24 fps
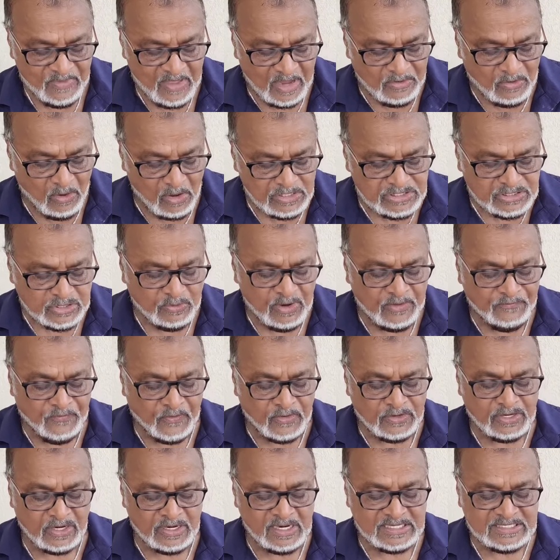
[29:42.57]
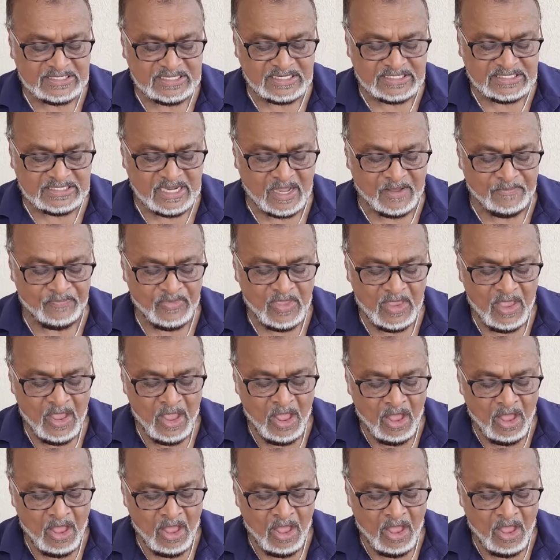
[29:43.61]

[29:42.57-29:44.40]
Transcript: and also refer to the system